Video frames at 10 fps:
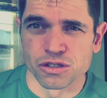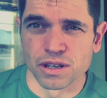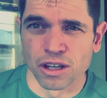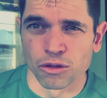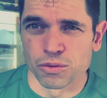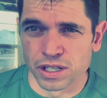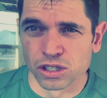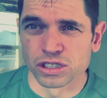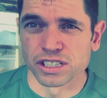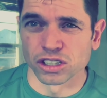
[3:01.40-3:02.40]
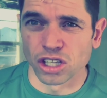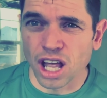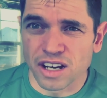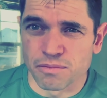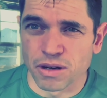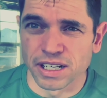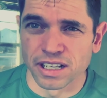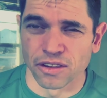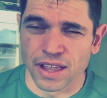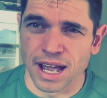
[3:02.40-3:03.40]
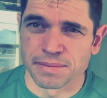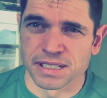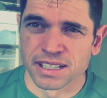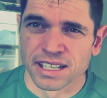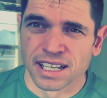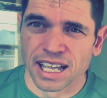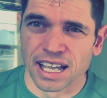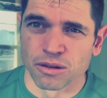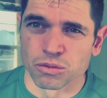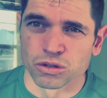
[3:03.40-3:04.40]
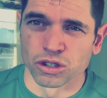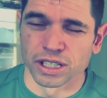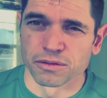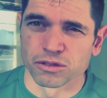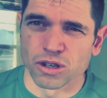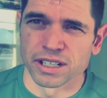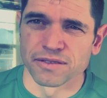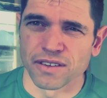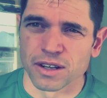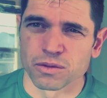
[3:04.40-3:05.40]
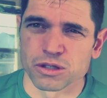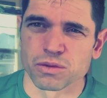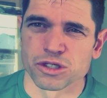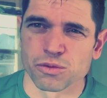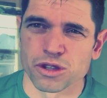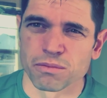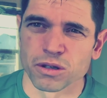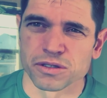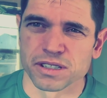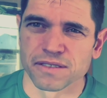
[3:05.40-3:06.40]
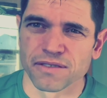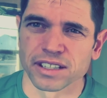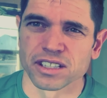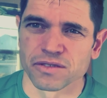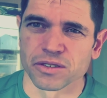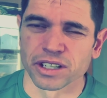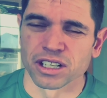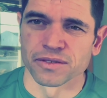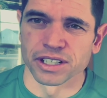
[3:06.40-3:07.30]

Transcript: of Health where they looked at a lot of brain health apps and were trying to find which ones were the most effective in recovery.